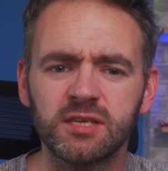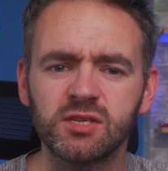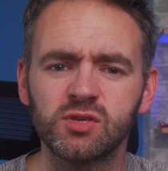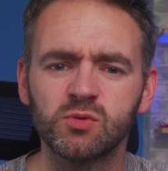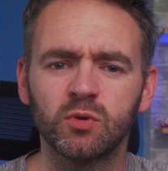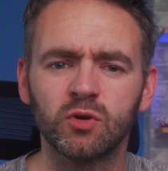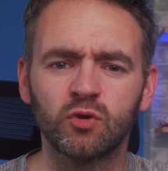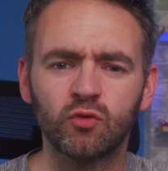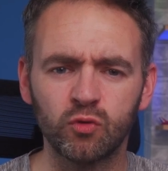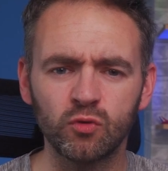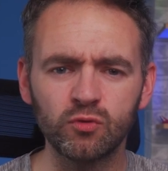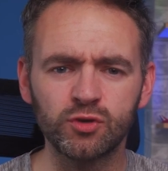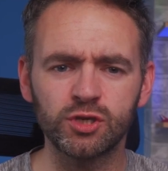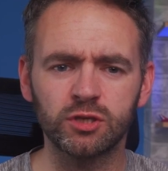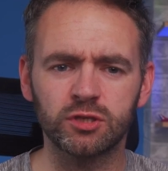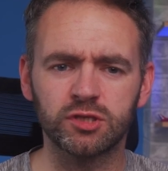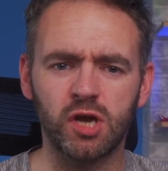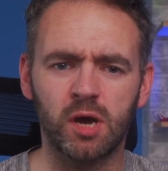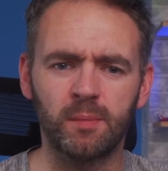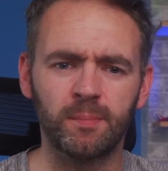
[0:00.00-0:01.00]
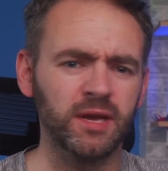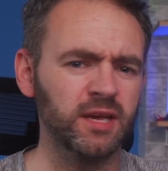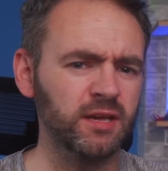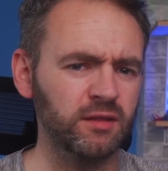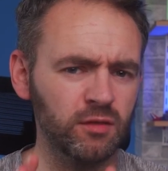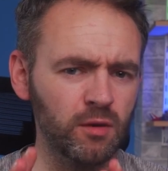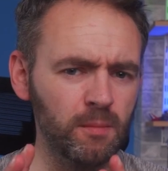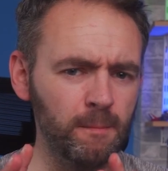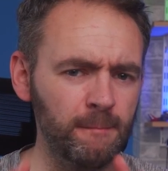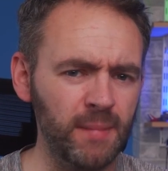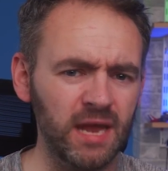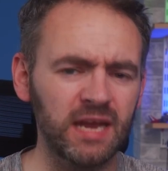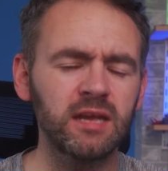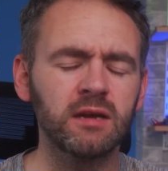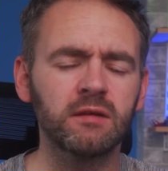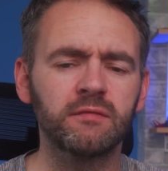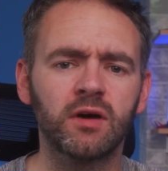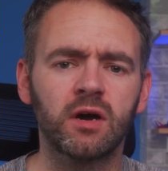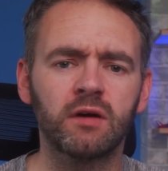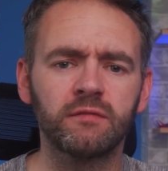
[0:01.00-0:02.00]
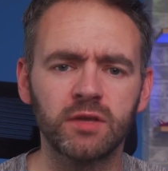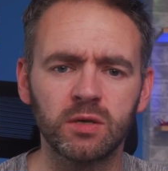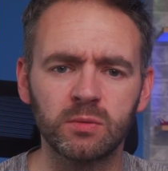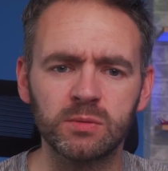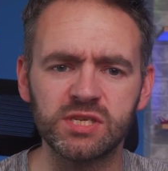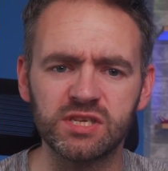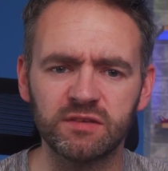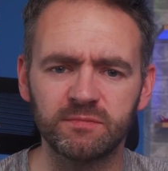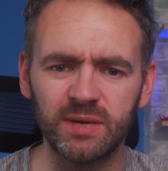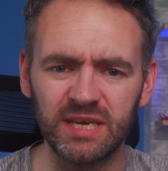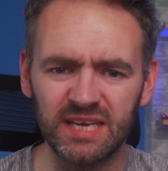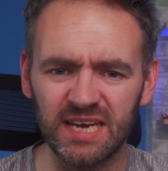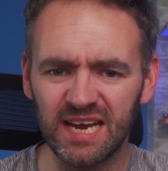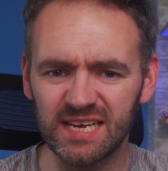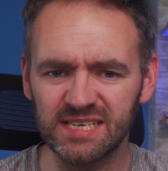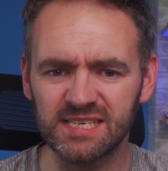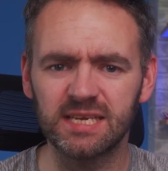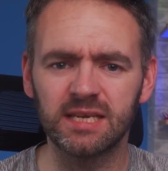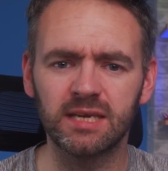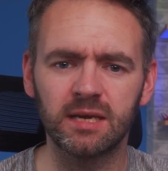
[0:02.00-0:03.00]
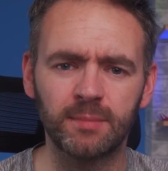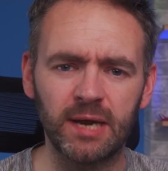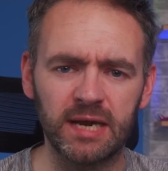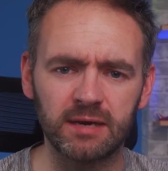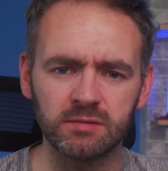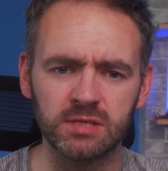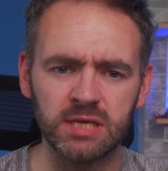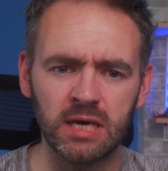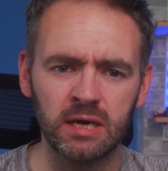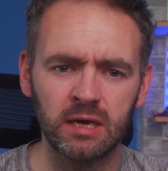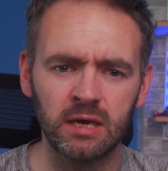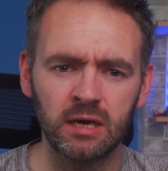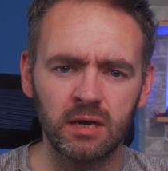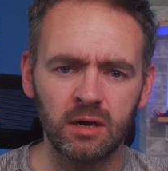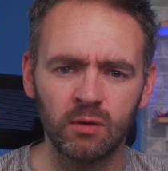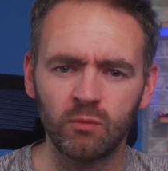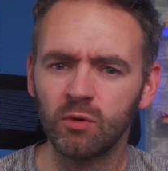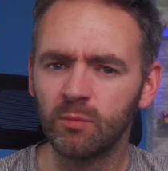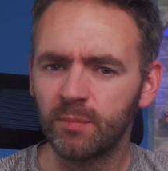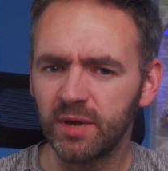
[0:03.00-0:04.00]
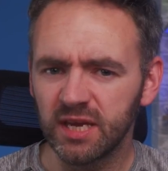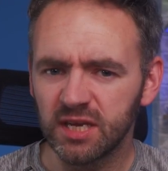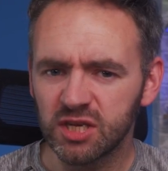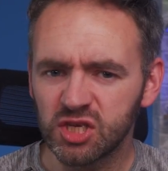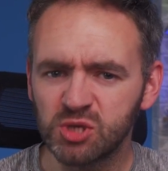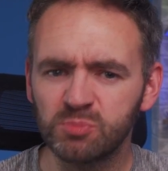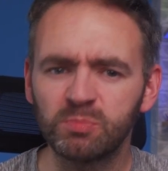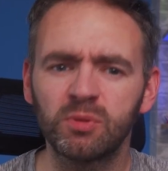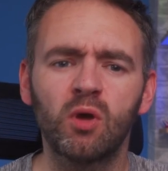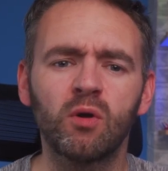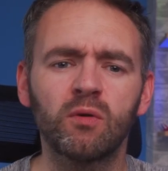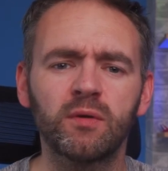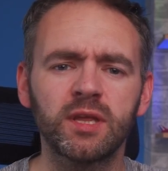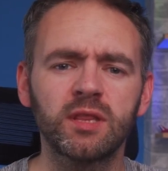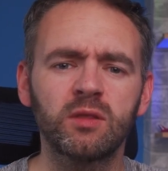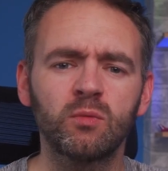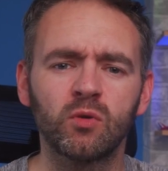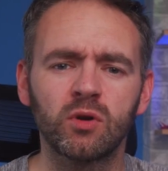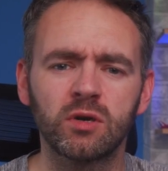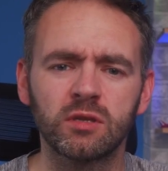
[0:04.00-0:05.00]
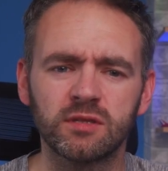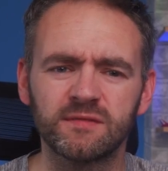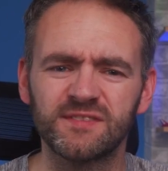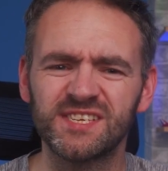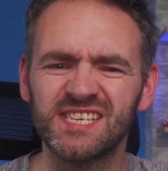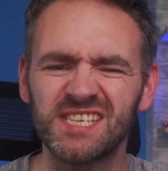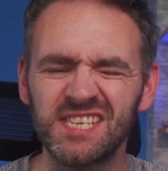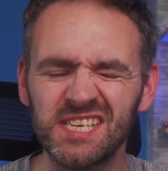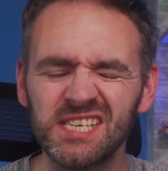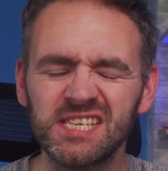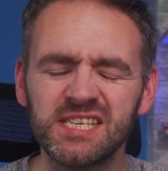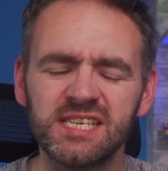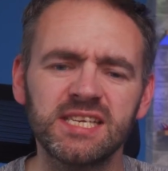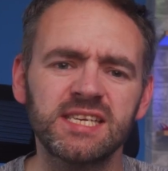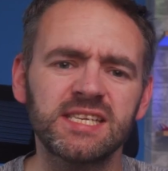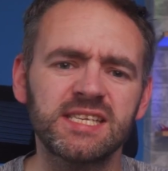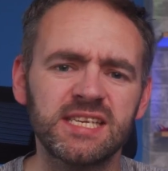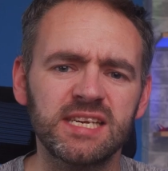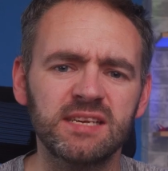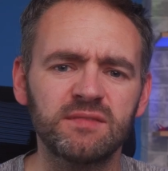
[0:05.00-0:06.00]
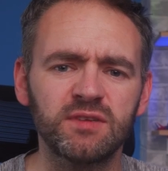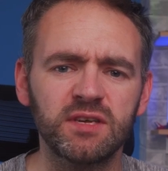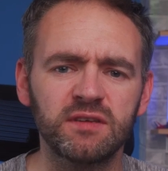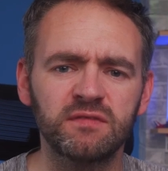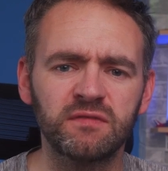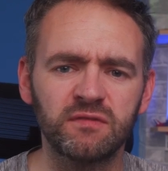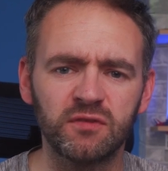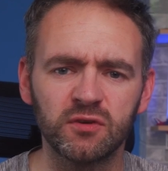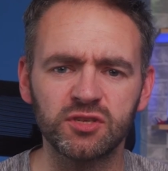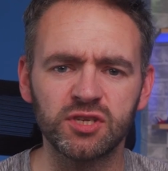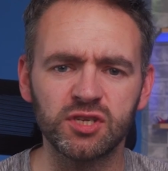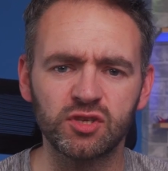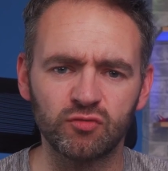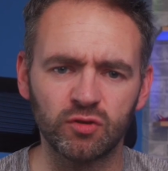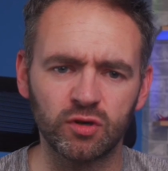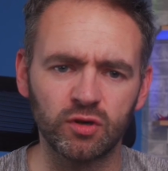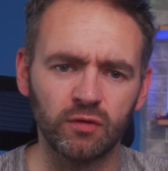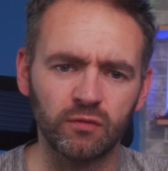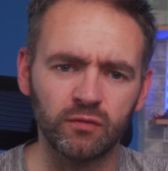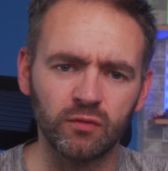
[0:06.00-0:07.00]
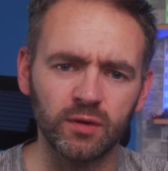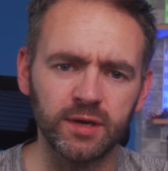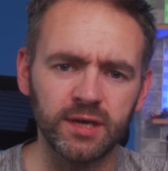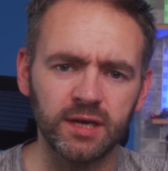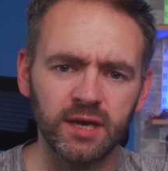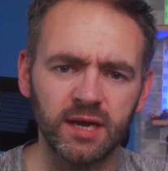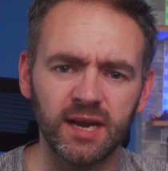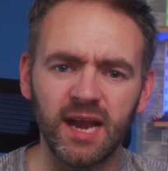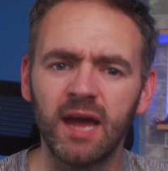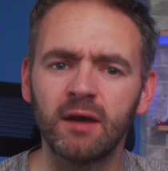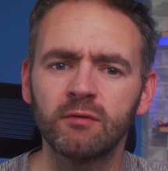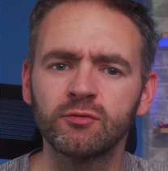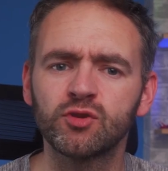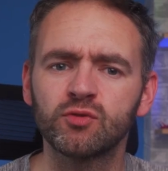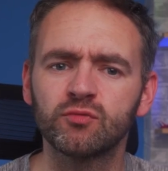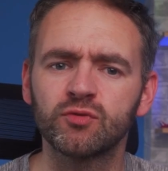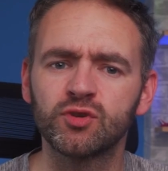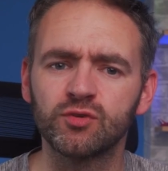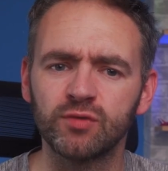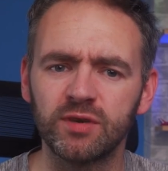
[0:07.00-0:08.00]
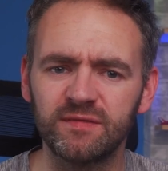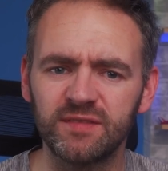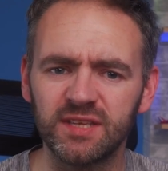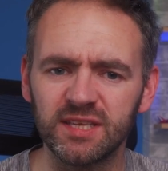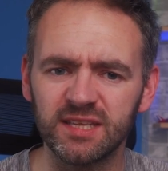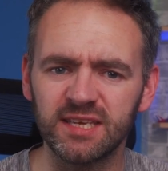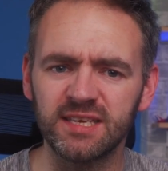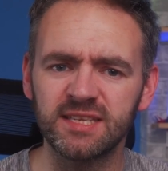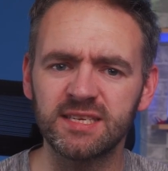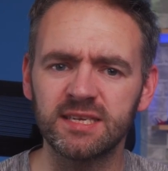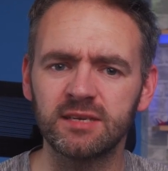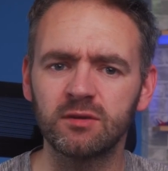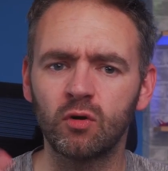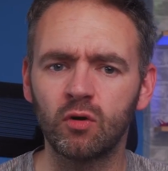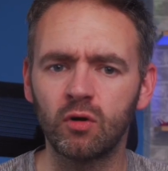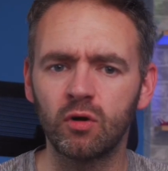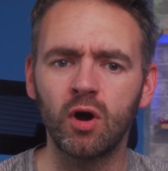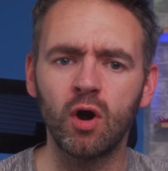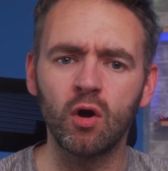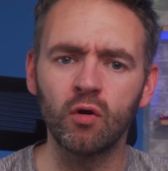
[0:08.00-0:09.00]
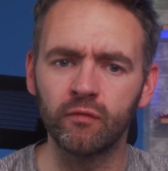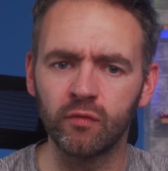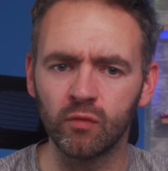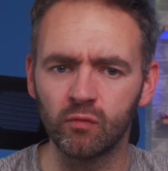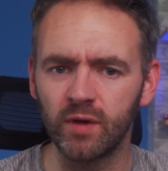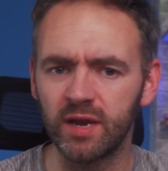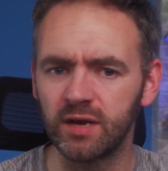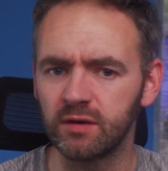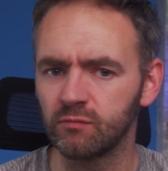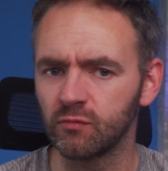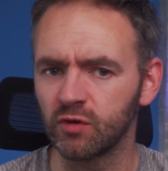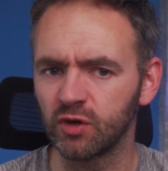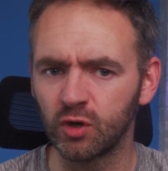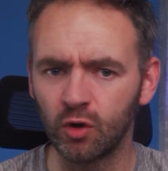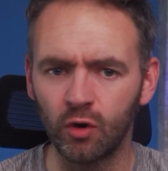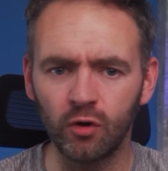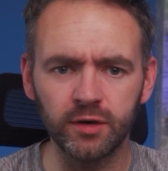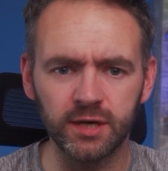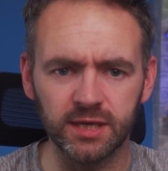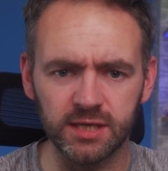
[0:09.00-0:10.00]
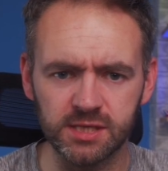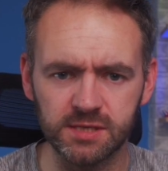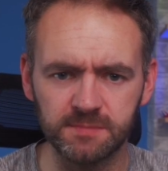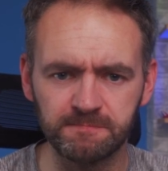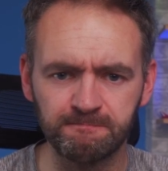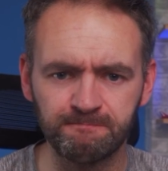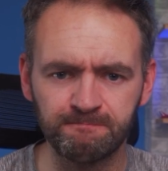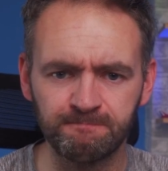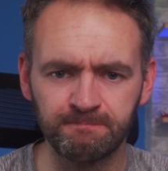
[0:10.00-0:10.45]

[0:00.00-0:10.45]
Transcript: into a crucial topic that many of our viewers have been asking about. We'll be exploring the world of CCTV footage recovery and how to retrieve deleted or overwritten recordings.